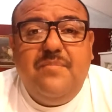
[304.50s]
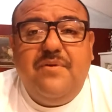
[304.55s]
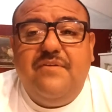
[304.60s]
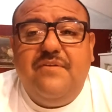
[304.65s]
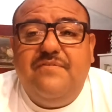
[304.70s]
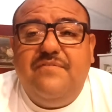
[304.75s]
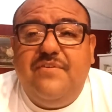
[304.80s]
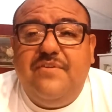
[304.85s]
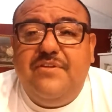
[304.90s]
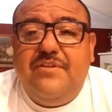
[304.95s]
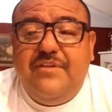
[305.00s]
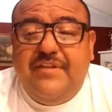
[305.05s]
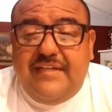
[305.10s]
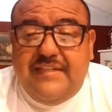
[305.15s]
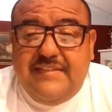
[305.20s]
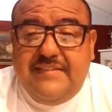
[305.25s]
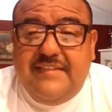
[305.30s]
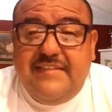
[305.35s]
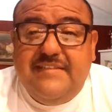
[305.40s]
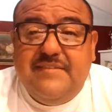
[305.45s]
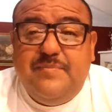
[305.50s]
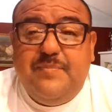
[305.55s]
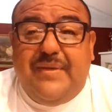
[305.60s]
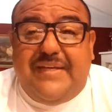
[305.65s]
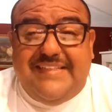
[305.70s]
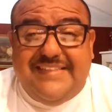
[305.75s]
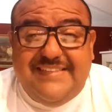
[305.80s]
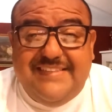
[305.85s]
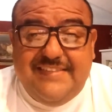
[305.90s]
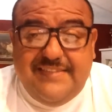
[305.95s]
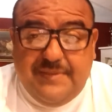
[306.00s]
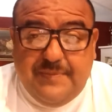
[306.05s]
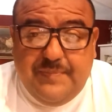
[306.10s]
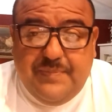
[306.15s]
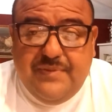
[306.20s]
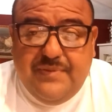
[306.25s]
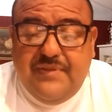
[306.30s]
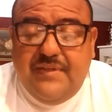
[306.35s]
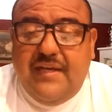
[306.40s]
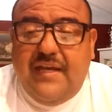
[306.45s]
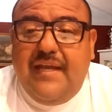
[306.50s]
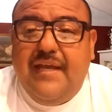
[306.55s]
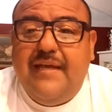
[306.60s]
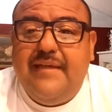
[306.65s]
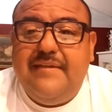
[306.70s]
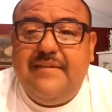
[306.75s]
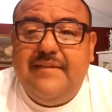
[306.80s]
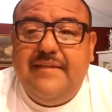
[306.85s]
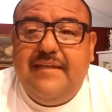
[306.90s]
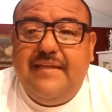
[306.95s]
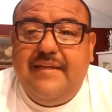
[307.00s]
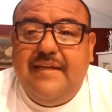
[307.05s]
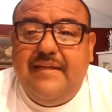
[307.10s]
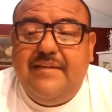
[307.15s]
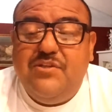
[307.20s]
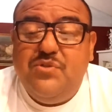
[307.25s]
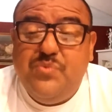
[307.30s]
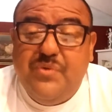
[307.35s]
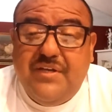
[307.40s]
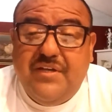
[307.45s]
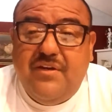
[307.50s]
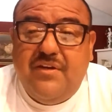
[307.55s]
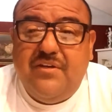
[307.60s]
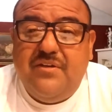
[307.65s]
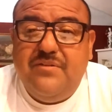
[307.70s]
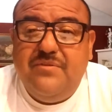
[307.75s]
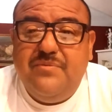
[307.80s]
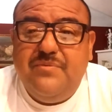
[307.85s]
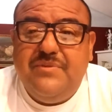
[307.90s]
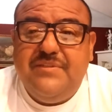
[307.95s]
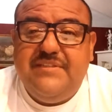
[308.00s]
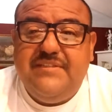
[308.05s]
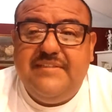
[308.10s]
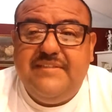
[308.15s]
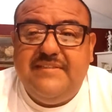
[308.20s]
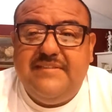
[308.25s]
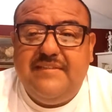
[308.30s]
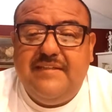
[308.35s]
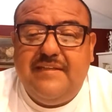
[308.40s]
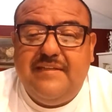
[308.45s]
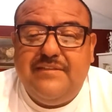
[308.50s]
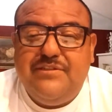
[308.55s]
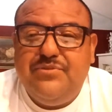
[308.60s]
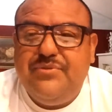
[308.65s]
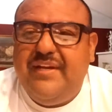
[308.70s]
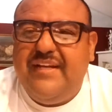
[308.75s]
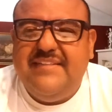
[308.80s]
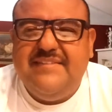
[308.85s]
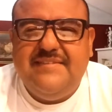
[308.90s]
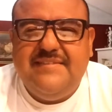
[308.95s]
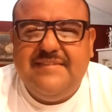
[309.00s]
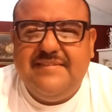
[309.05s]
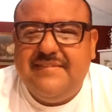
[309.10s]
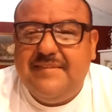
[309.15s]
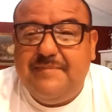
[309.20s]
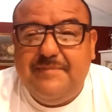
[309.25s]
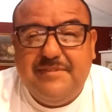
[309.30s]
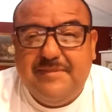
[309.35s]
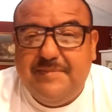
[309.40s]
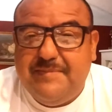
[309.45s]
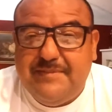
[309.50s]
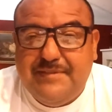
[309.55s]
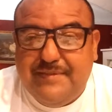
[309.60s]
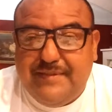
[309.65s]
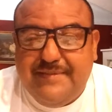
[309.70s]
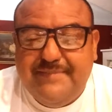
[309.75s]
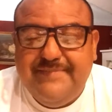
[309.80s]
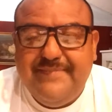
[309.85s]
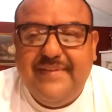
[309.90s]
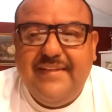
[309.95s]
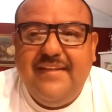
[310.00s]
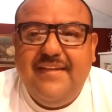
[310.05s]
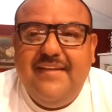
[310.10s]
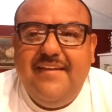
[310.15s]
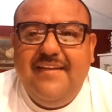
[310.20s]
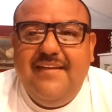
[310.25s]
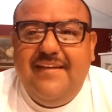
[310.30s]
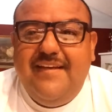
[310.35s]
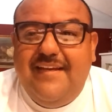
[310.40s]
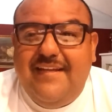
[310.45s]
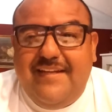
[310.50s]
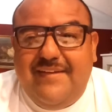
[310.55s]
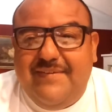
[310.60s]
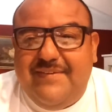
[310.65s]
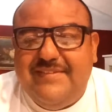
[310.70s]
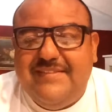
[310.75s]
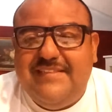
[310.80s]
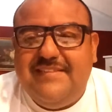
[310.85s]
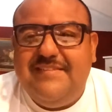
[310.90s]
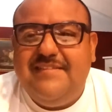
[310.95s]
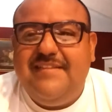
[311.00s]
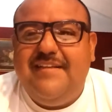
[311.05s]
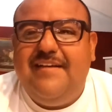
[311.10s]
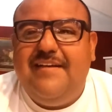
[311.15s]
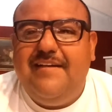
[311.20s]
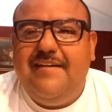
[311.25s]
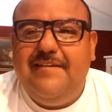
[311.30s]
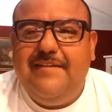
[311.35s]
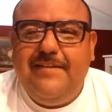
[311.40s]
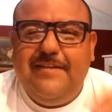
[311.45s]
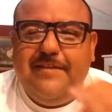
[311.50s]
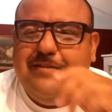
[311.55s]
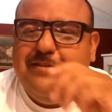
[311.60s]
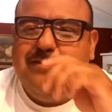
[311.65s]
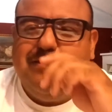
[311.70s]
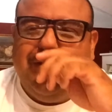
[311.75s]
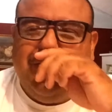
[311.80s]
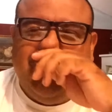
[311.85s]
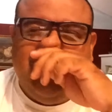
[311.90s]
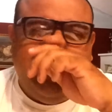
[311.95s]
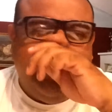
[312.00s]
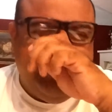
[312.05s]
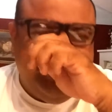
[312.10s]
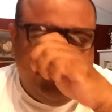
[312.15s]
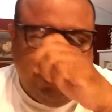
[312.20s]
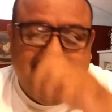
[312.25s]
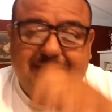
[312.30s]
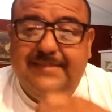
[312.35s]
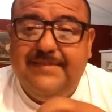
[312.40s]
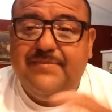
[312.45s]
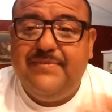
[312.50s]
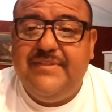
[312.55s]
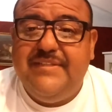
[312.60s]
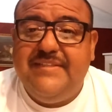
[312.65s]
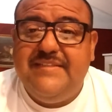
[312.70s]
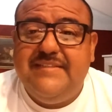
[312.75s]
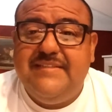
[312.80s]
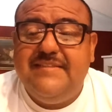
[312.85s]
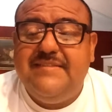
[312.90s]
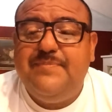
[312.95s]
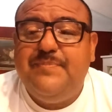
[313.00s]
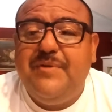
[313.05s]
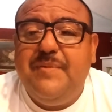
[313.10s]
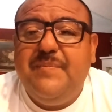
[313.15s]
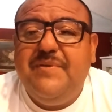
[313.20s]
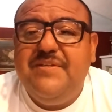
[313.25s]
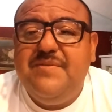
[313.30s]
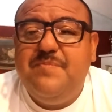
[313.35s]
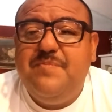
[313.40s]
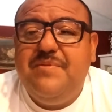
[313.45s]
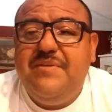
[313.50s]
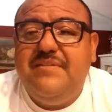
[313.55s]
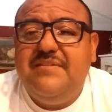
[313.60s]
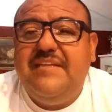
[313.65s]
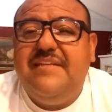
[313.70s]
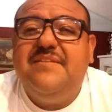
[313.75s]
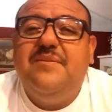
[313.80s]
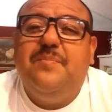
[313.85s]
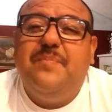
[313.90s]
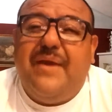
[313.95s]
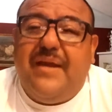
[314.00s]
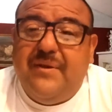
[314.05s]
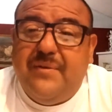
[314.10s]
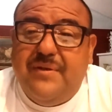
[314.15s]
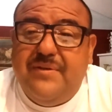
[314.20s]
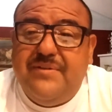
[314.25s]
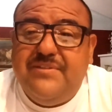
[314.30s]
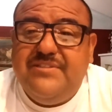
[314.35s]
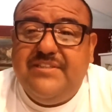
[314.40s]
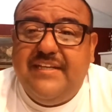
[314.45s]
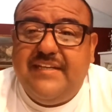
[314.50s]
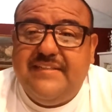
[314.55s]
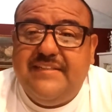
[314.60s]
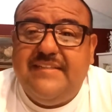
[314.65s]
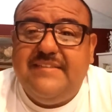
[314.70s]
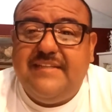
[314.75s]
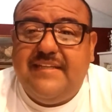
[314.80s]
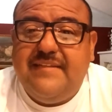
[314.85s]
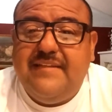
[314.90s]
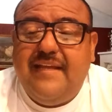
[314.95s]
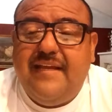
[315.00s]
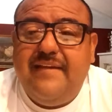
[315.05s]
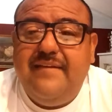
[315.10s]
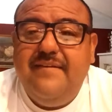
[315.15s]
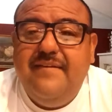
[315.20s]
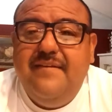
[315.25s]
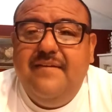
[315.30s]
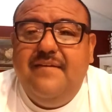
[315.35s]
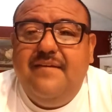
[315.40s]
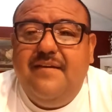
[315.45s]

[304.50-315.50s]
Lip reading: But for the United States spaceship, I had to get a TWIC card, which is transit something. Anyways, it's you can just Google it. It's what is this? Pretty much, it's like the background check, things like that.